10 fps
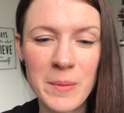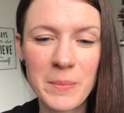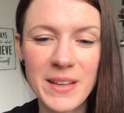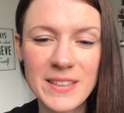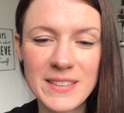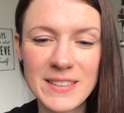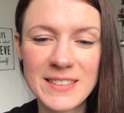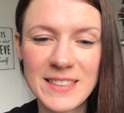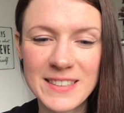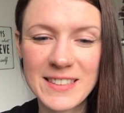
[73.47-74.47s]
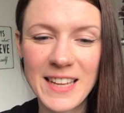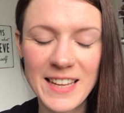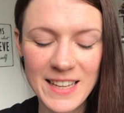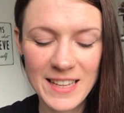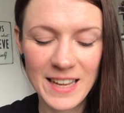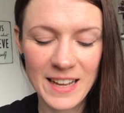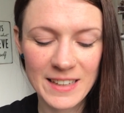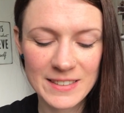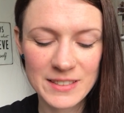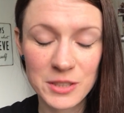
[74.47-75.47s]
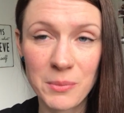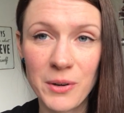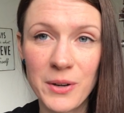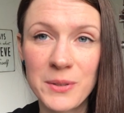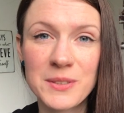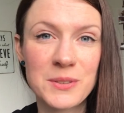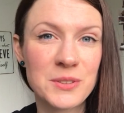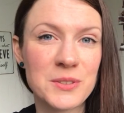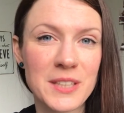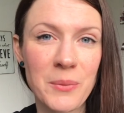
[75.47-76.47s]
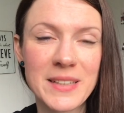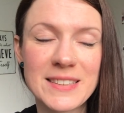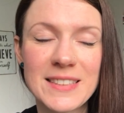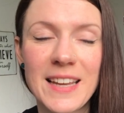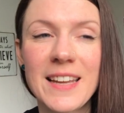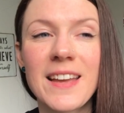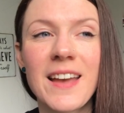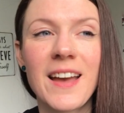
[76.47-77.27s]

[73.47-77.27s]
because today and tomorrow, so Tuesday, Wednesday,